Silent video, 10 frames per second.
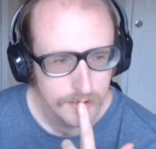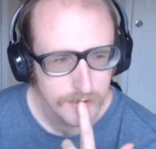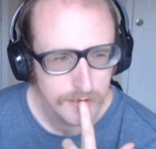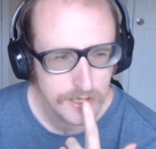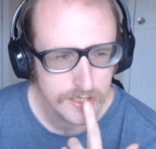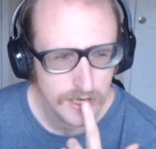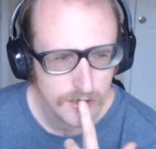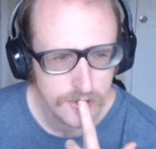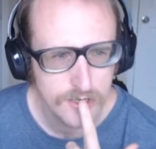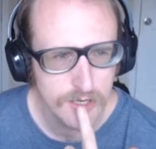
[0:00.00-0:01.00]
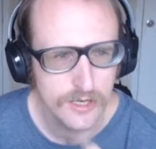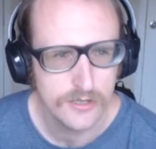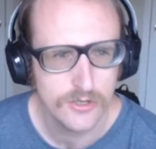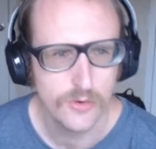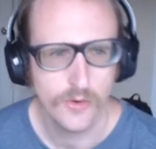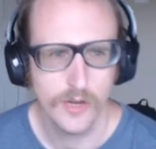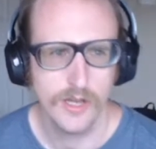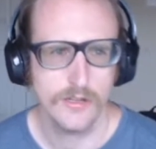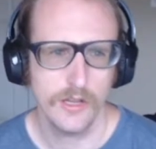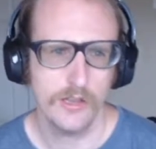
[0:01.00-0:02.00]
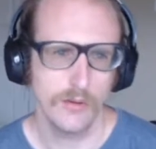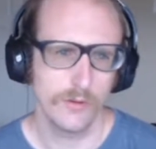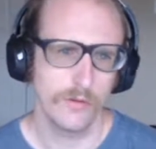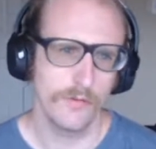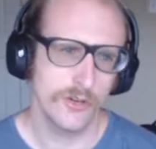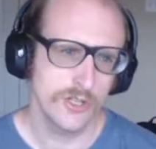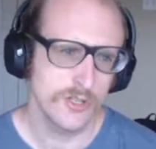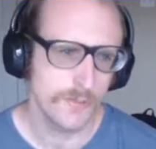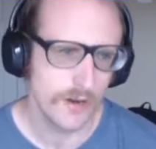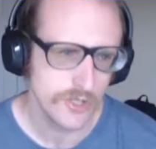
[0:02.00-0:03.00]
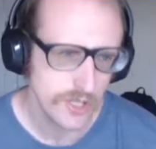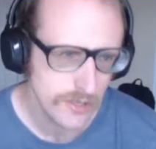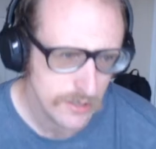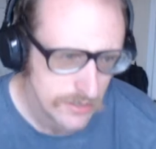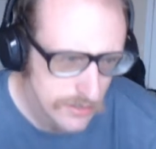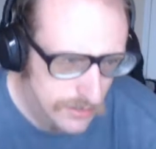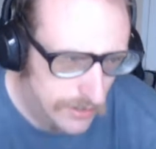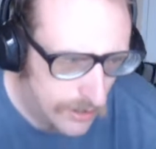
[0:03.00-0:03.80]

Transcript: Next section is create a local functions project.